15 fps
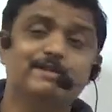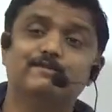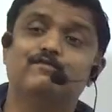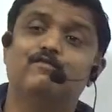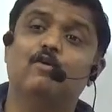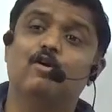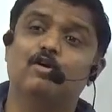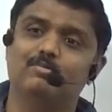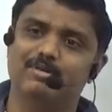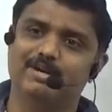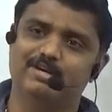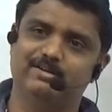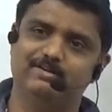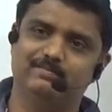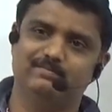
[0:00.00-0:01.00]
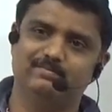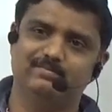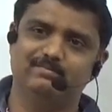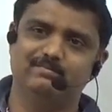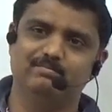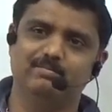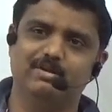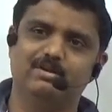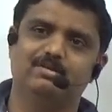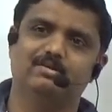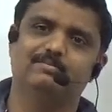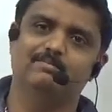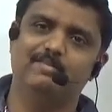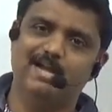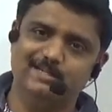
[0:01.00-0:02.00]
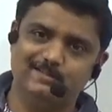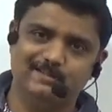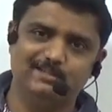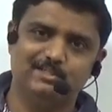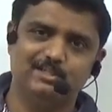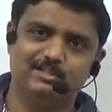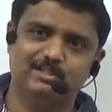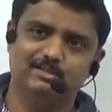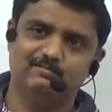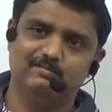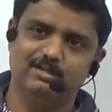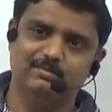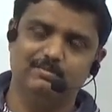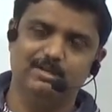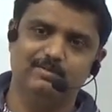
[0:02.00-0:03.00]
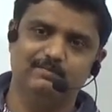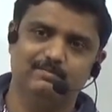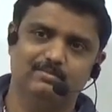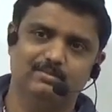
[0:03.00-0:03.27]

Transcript: form it. But my suggestion will be,